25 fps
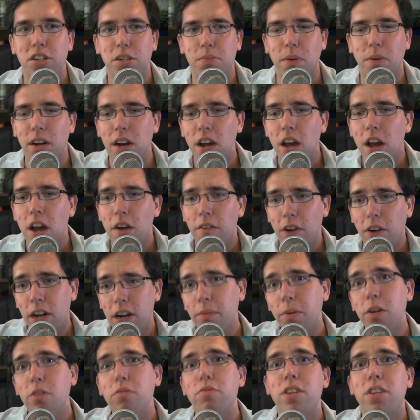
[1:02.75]
But for
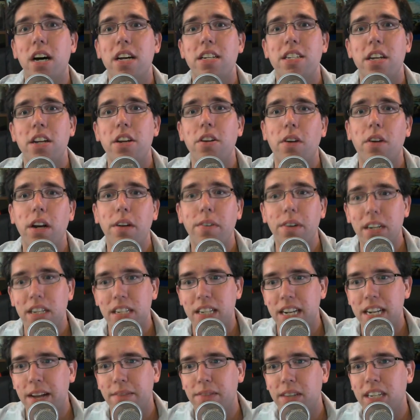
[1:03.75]
anyone who doesn't, or anyone who
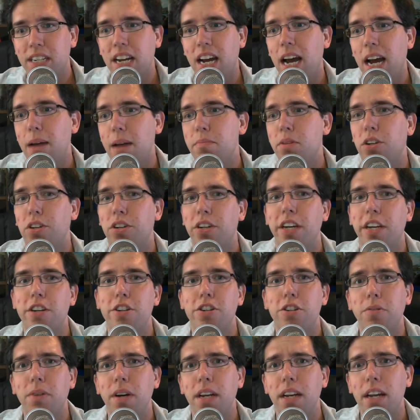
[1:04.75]
doesn't have the time to look
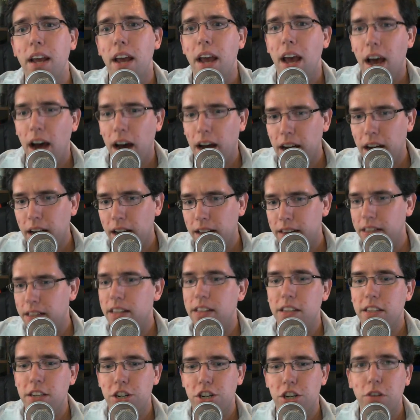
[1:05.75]
into it,
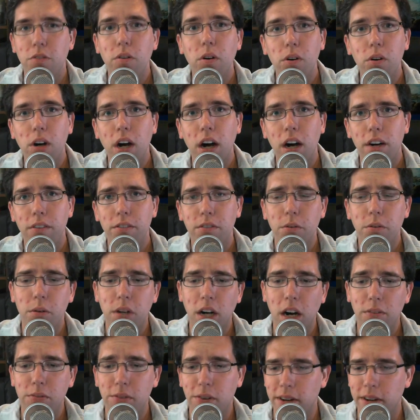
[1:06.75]
the show will
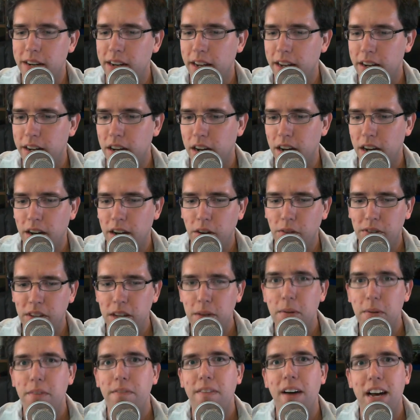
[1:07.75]
cover it, and hopefully a
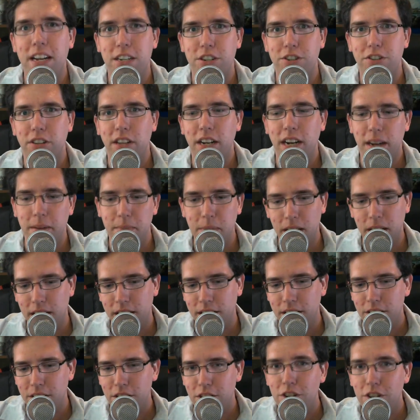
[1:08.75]
bit faster than I'm
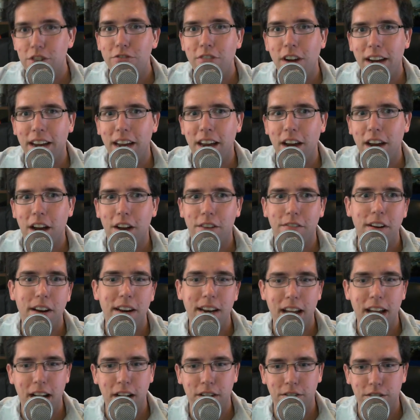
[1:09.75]
dragging on right now.